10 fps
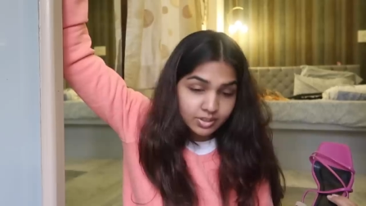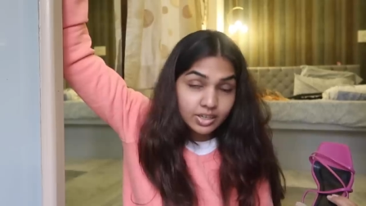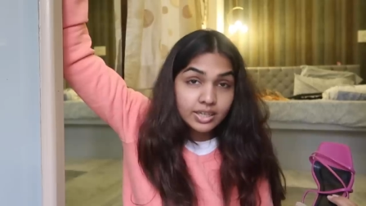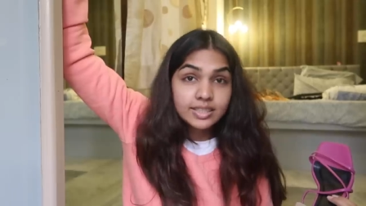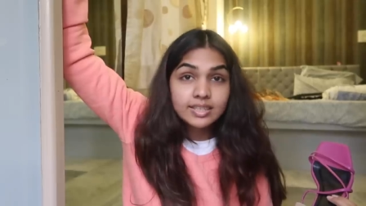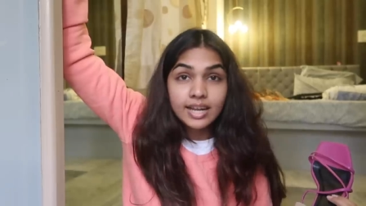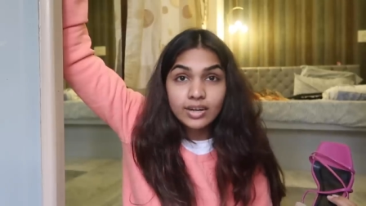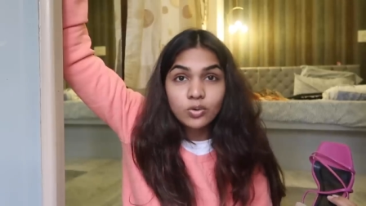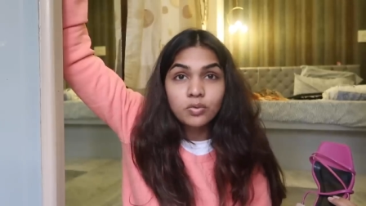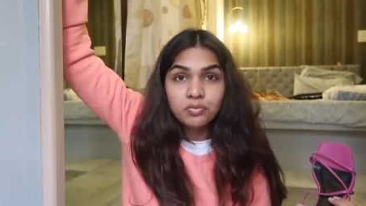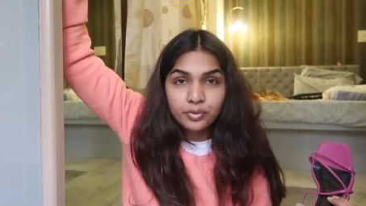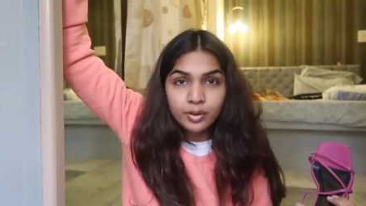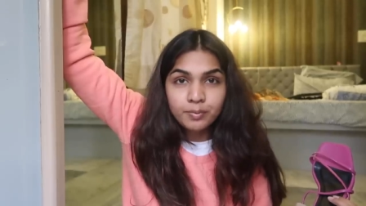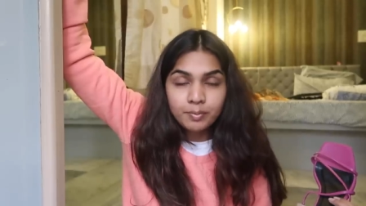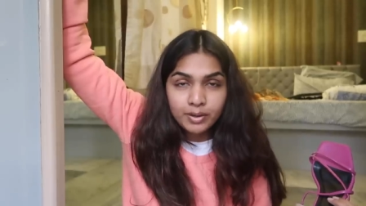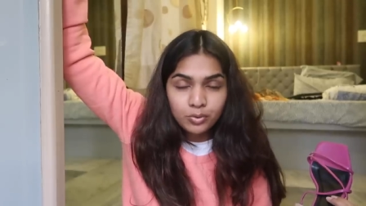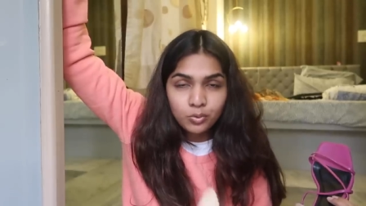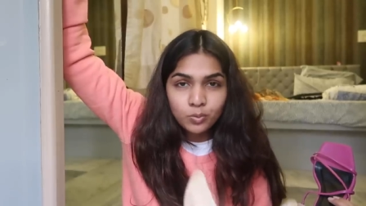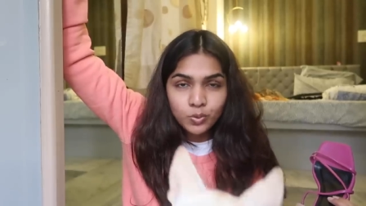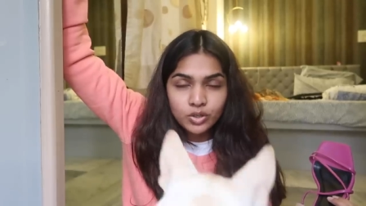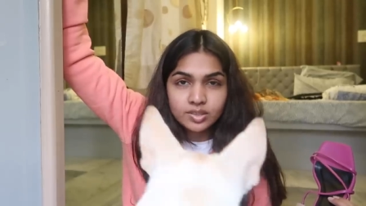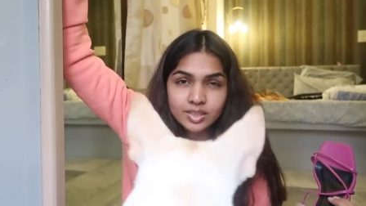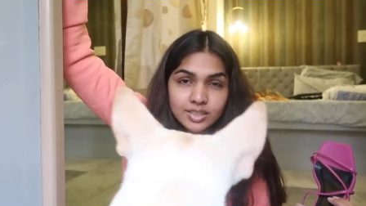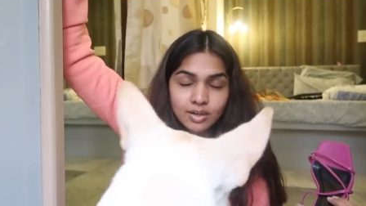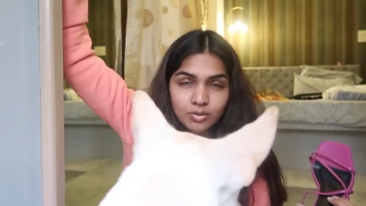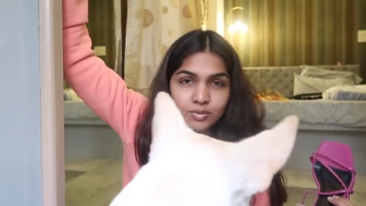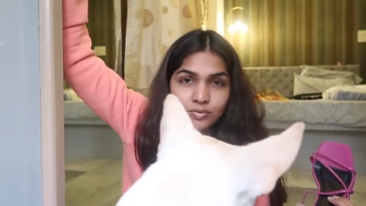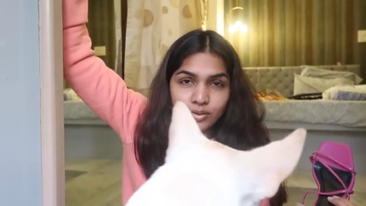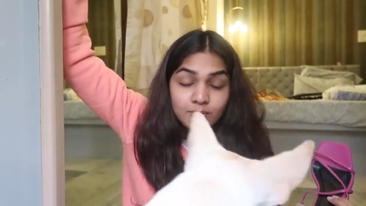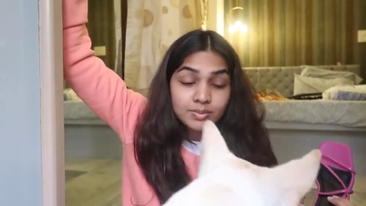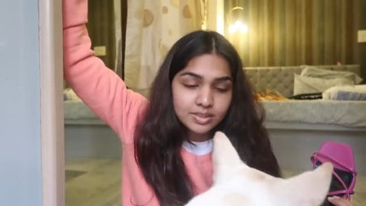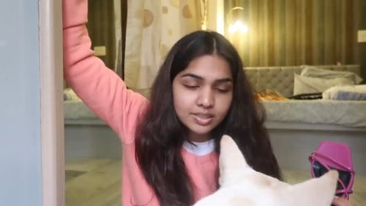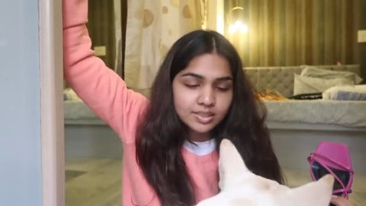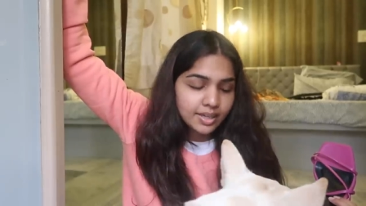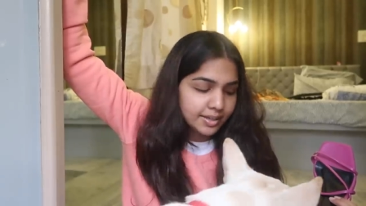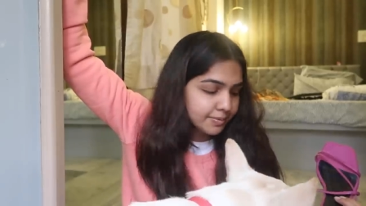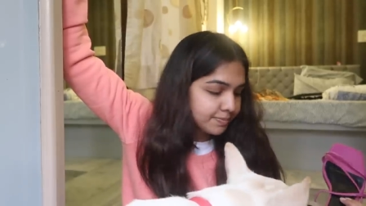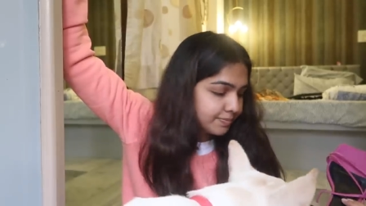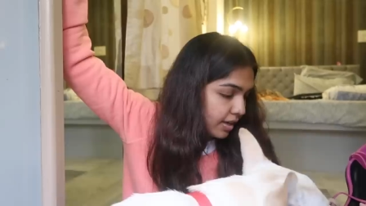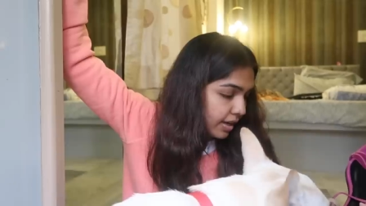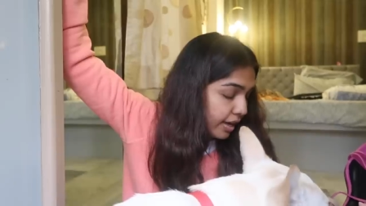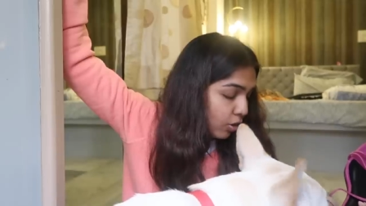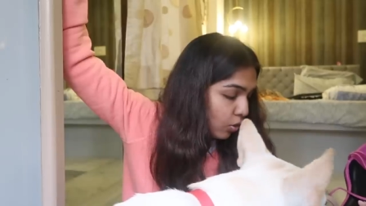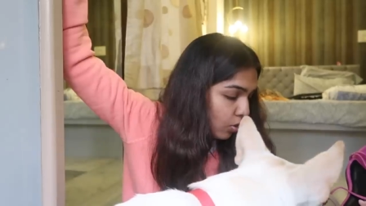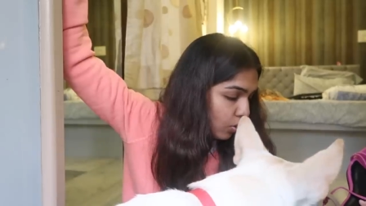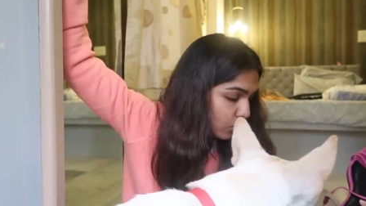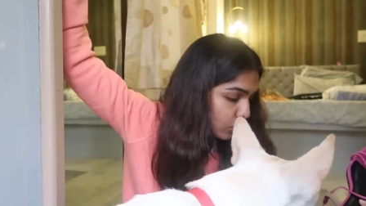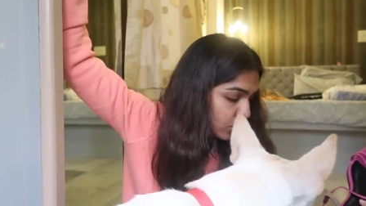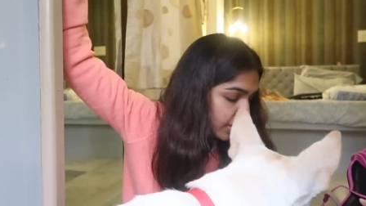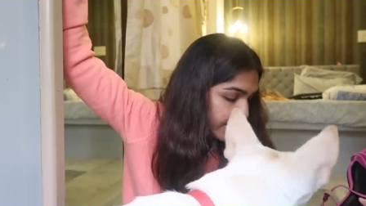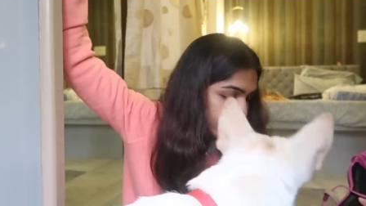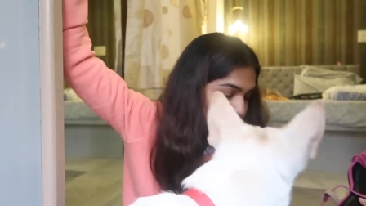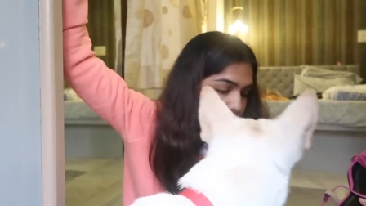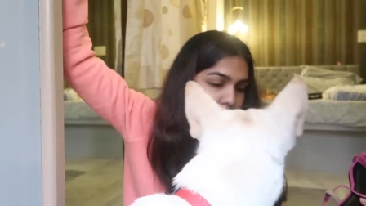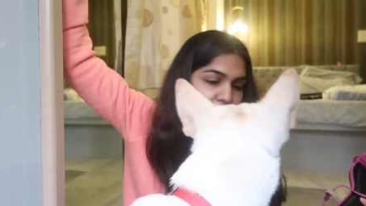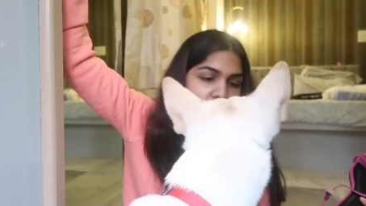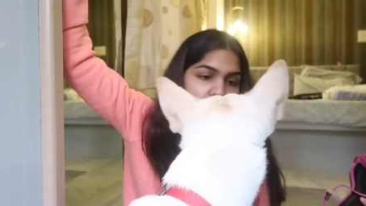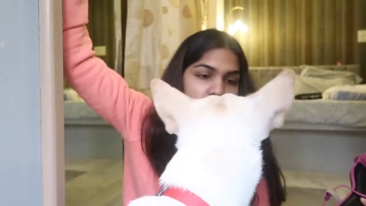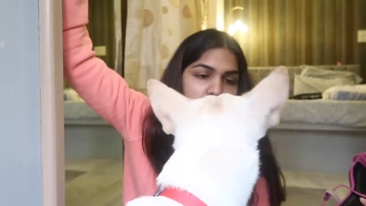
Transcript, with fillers: The reason I don't film in my room or sit down and film is this guy. Hello, kutta heels na vai.